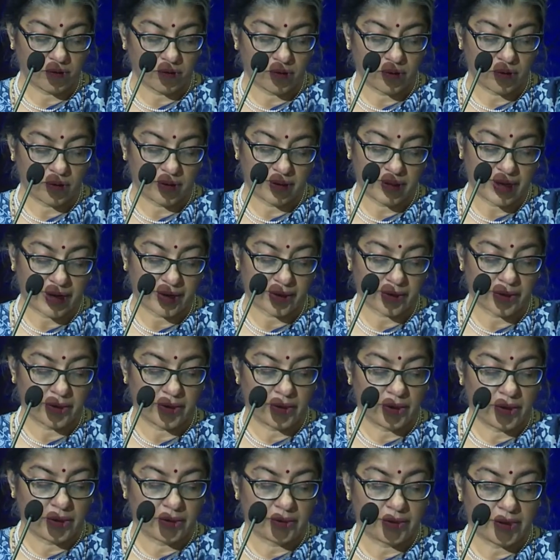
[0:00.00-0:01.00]
that
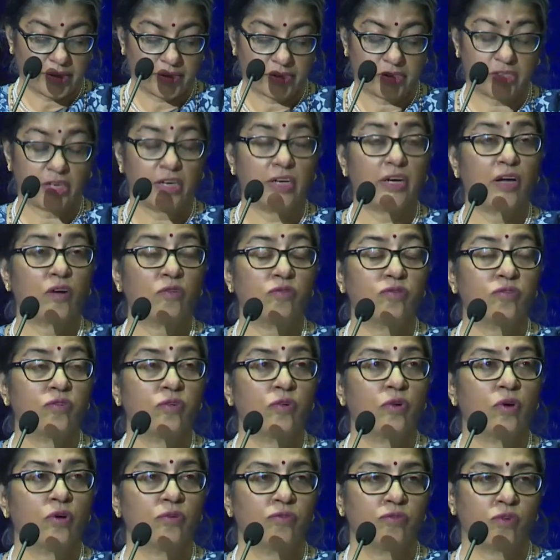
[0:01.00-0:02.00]
there is enough
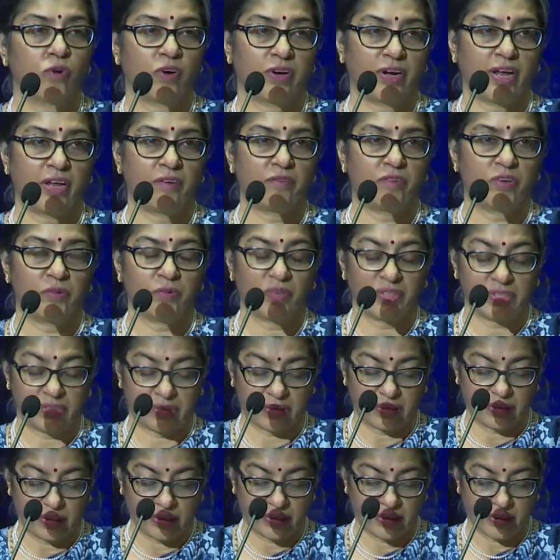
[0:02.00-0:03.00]
for everyone's
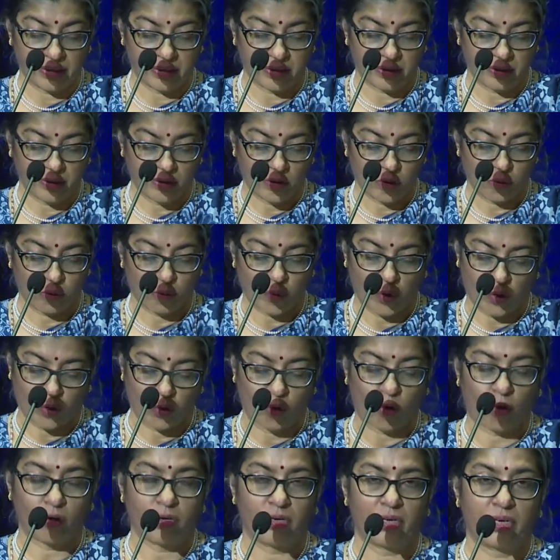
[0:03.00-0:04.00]
need, but
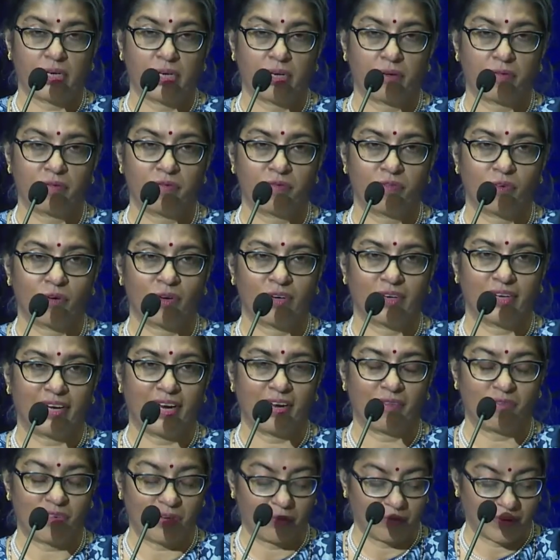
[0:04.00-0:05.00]
not enough for
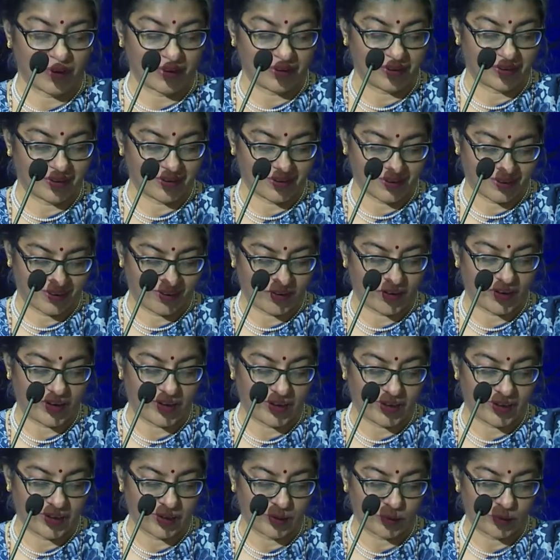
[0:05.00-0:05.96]
everyone's greed.